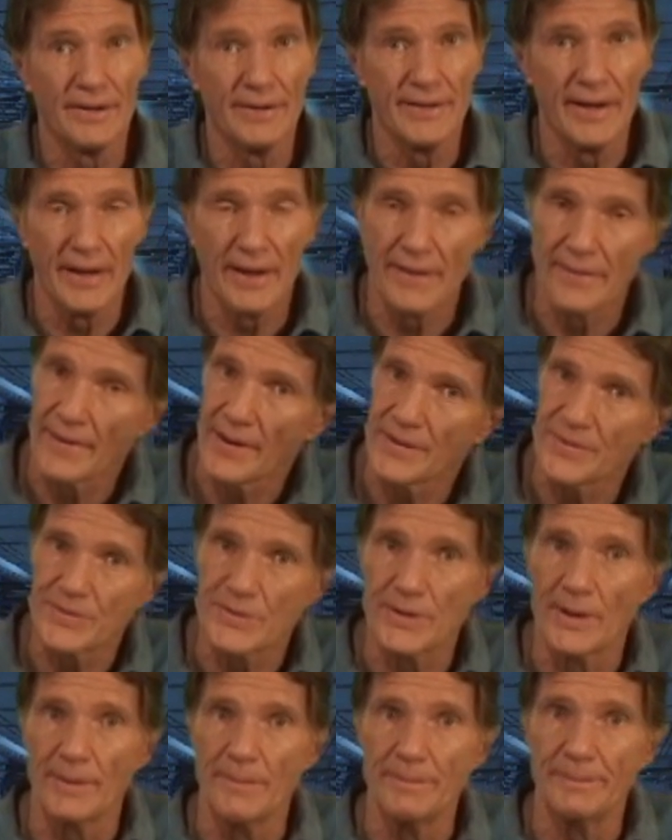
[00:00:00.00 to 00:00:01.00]
Yeah,
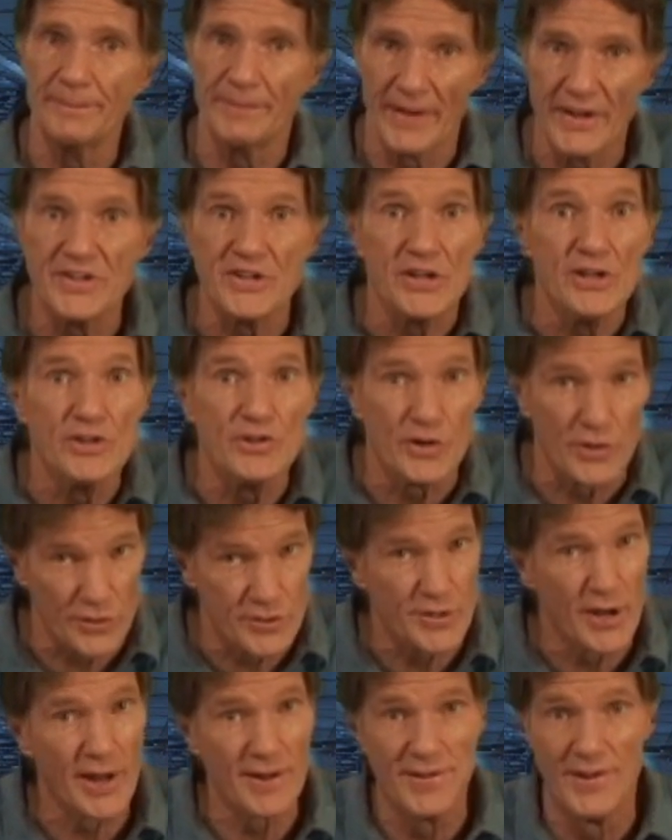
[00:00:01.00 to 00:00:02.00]
that's
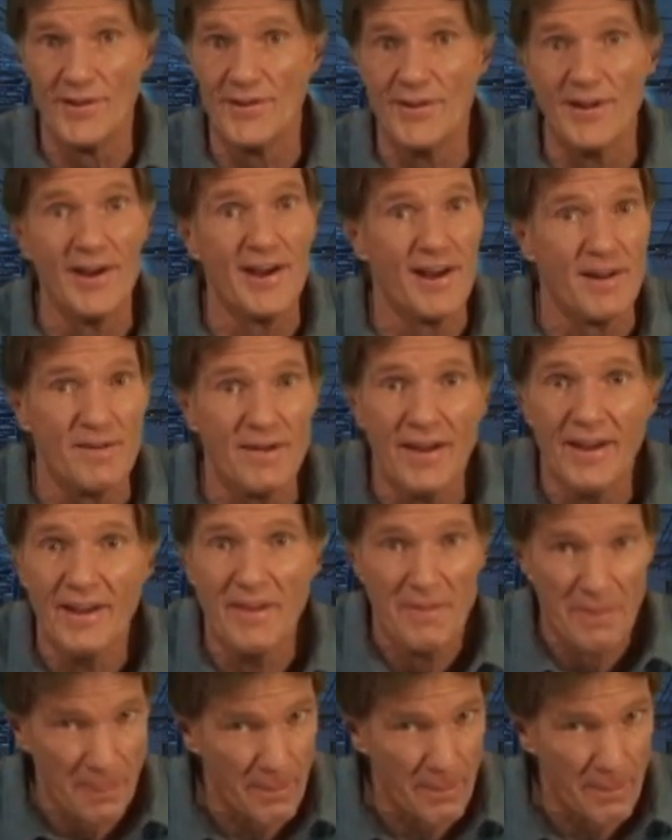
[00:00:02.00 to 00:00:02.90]
easier said than done.